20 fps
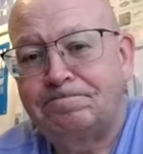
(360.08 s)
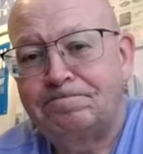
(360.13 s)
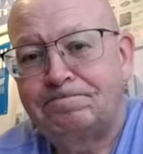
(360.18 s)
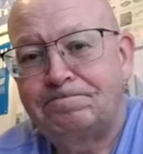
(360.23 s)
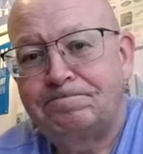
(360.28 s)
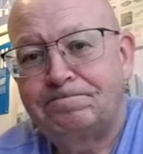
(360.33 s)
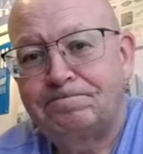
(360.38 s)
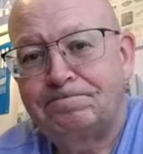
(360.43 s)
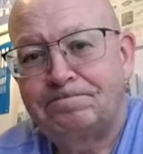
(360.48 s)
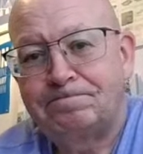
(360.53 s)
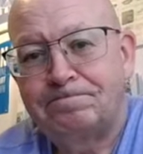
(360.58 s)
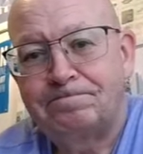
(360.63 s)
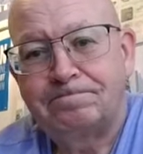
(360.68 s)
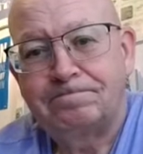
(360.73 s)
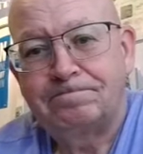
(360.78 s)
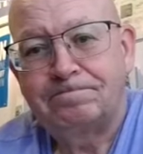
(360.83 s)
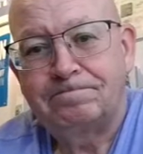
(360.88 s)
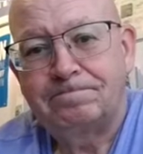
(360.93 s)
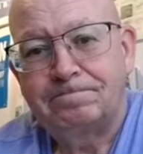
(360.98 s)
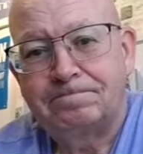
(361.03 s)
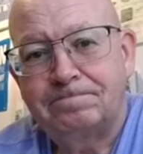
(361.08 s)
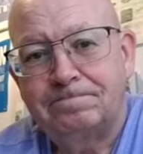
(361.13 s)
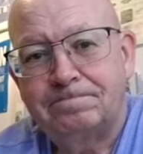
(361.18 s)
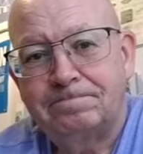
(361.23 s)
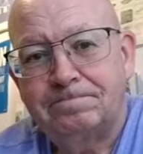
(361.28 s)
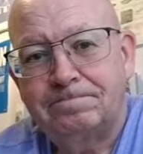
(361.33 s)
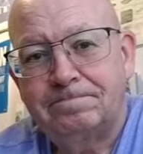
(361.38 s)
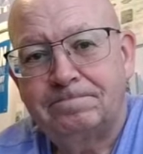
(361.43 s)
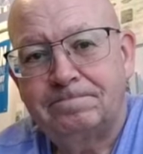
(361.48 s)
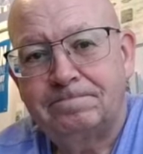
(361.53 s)

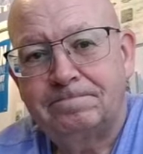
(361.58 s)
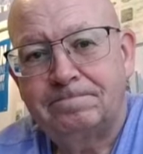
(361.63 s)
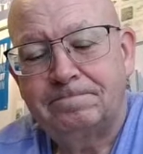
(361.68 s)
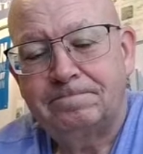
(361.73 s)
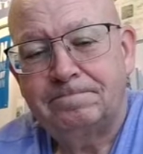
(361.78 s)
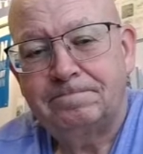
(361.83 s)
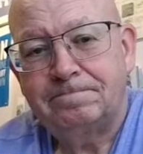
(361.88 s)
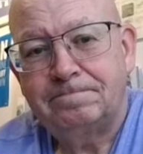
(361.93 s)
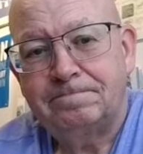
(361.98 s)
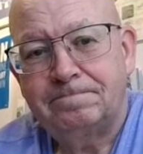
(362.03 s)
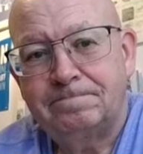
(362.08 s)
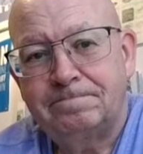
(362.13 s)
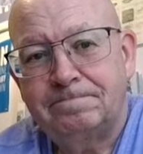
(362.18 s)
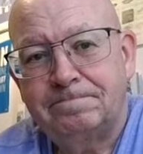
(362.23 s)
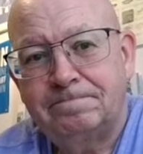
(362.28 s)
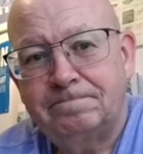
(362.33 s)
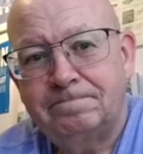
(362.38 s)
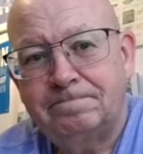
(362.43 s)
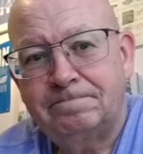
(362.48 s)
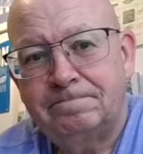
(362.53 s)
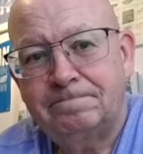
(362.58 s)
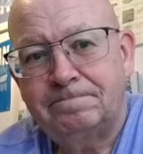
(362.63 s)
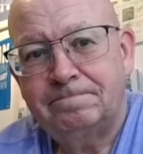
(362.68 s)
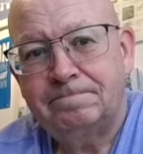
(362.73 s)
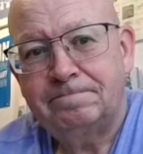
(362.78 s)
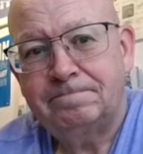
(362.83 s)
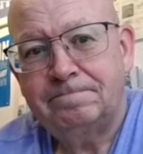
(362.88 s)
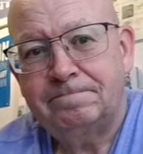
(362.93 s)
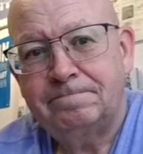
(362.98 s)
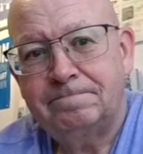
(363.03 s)

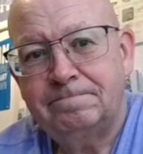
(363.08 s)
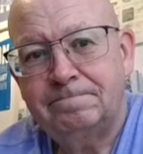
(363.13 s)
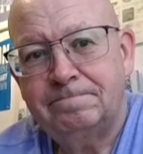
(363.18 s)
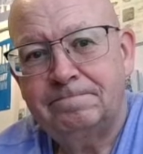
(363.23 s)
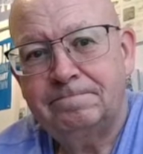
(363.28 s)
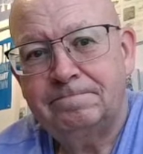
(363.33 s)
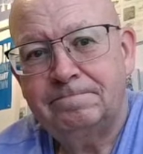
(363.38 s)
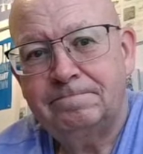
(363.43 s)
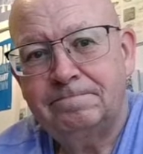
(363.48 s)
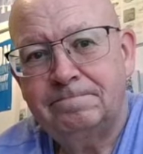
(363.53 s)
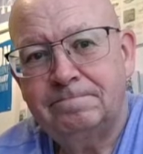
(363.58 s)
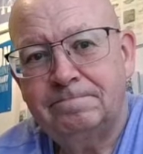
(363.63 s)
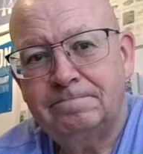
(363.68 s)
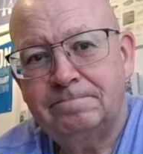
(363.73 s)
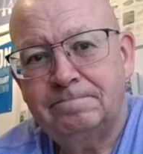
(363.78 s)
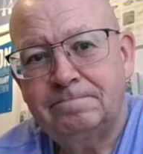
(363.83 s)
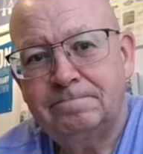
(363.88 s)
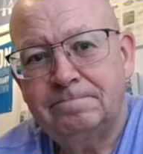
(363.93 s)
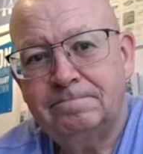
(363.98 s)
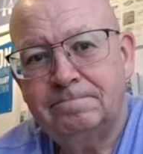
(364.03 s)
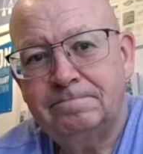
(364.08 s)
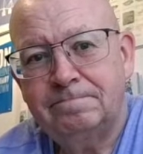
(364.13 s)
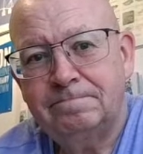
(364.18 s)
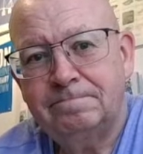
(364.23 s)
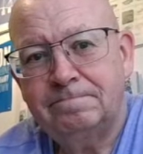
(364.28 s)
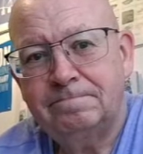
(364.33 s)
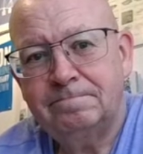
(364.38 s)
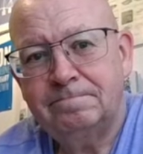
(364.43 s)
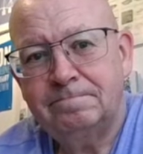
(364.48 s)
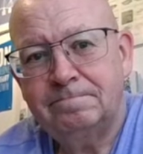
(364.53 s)

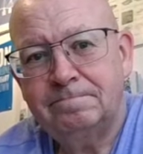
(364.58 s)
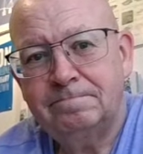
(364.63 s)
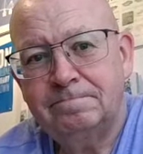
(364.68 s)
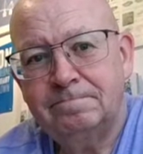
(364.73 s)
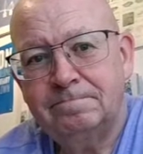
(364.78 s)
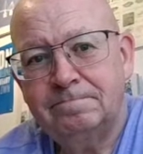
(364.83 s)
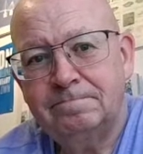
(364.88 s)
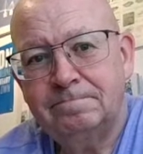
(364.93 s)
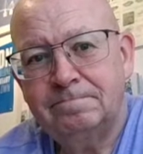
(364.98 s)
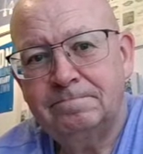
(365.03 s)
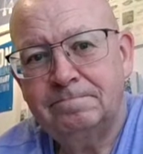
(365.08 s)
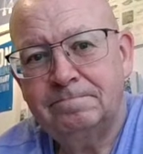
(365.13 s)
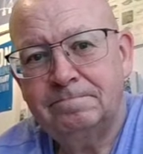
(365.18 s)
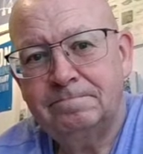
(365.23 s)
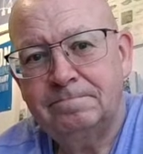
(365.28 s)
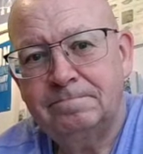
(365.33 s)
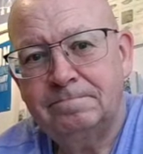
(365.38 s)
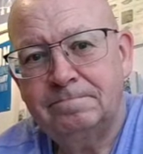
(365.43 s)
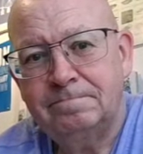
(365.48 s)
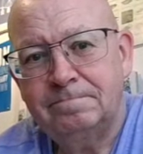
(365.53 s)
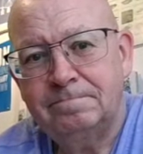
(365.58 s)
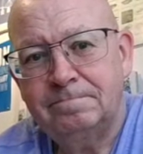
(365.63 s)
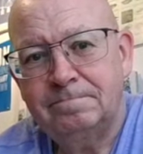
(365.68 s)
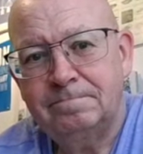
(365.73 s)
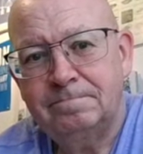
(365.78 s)
This person isn't speaking.